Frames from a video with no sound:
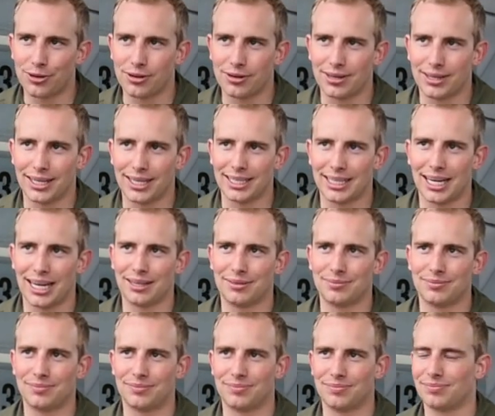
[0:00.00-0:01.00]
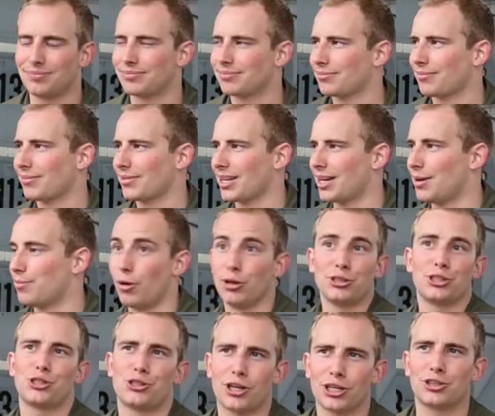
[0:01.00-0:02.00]
or a, um, a
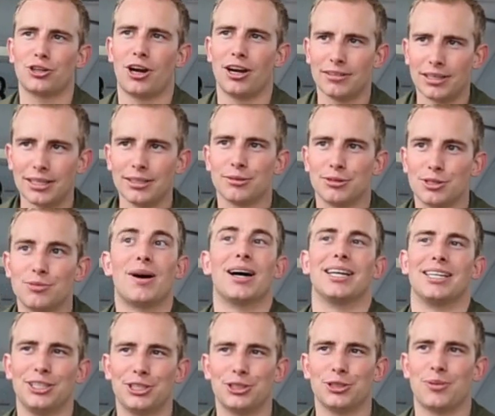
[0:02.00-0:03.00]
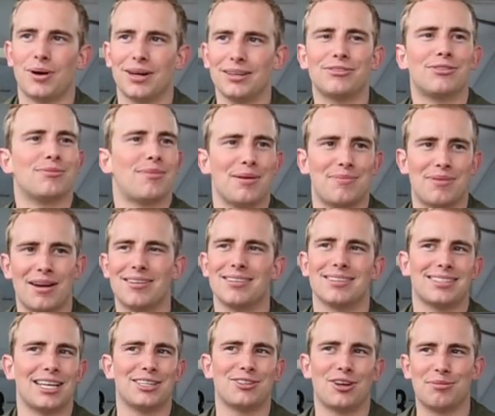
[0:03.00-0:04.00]
monster truck driver was my initial one from my
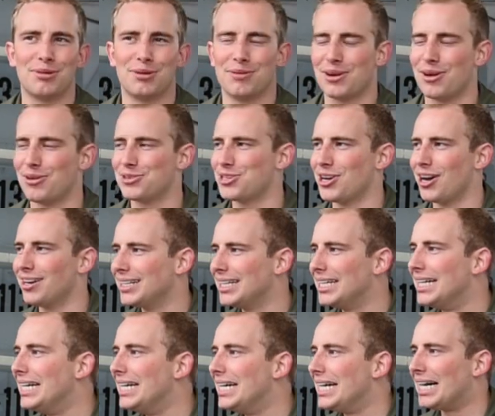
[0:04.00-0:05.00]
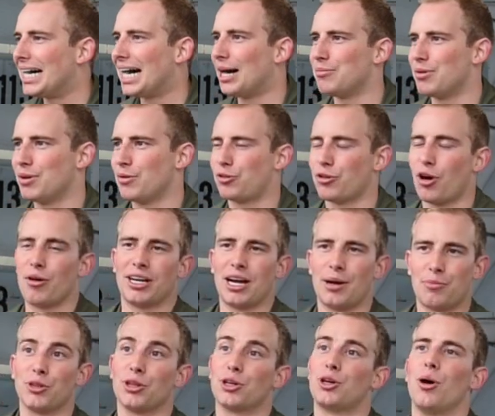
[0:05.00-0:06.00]
parents. They told me when I was young. Um, but growing
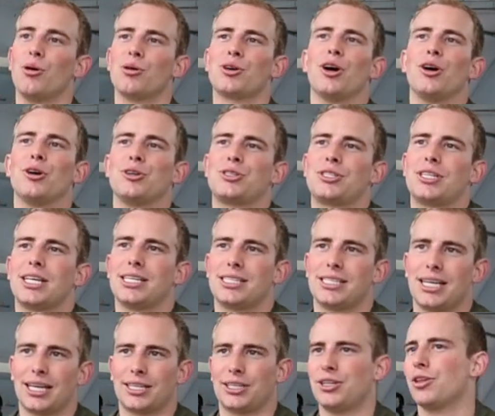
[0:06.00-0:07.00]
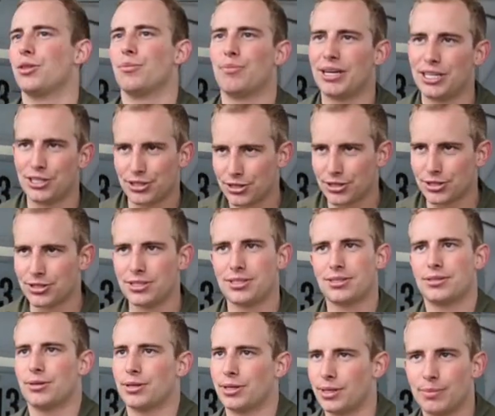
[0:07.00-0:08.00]
up on the Gold Coast, there's like uh, you know the beaches
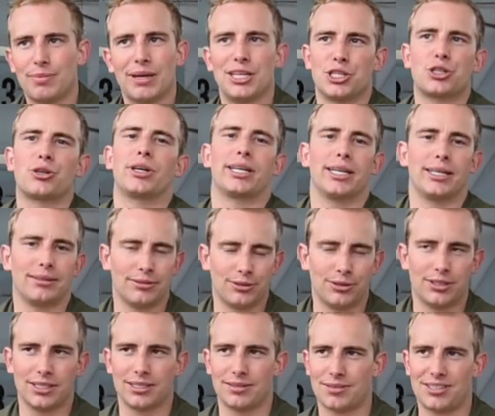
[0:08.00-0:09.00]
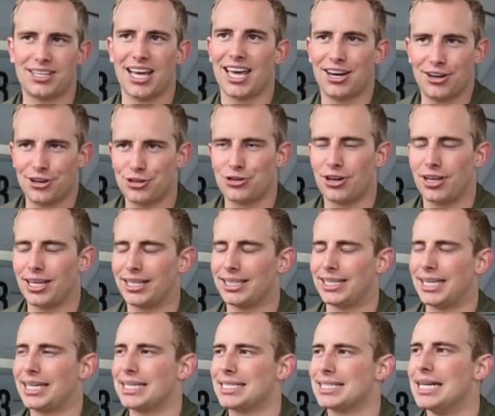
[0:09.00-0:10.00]
doing beach cricket, all the standard Australian
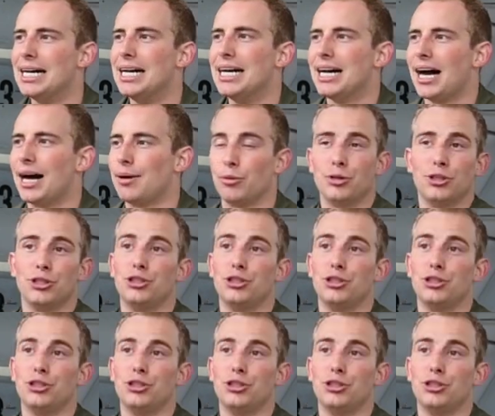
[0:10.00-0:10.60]
things. Um, all